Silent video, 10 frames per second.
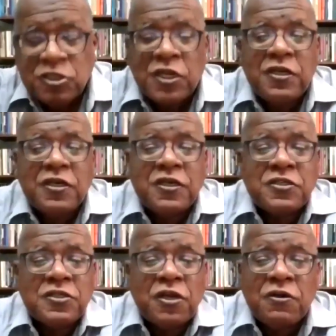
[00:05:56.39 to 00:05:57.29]
agenda
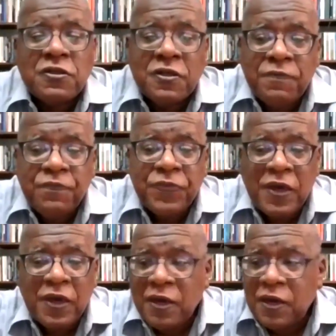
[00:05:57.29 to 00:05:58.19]
is not
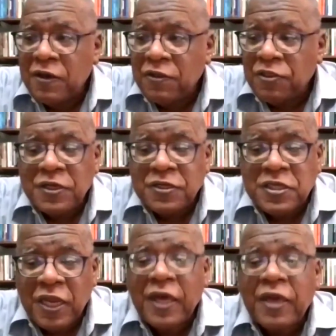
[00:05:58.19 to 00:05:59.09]
uh,
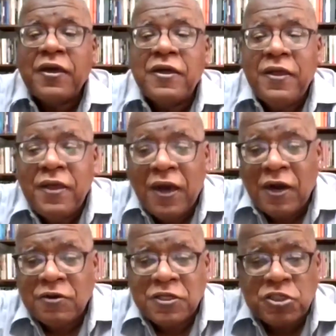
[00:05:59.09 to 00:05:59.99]
things like
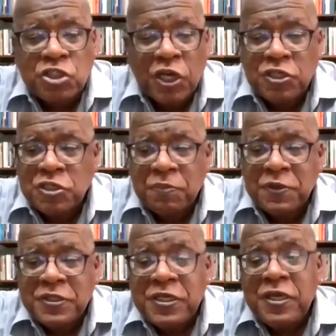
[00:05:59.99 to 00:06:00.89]
how does
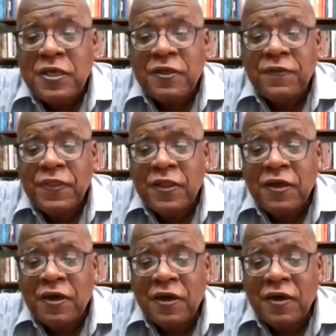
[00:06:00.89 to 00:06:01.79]
ChatGPT,
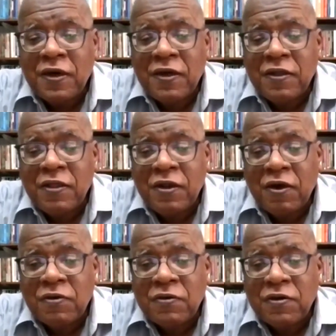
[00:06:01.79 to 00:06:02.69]
uh,
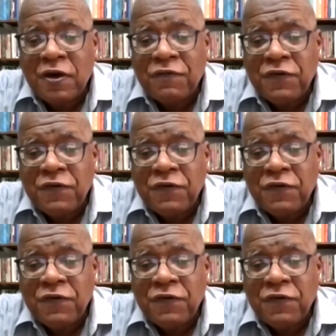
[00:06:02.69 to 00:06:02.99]
you know,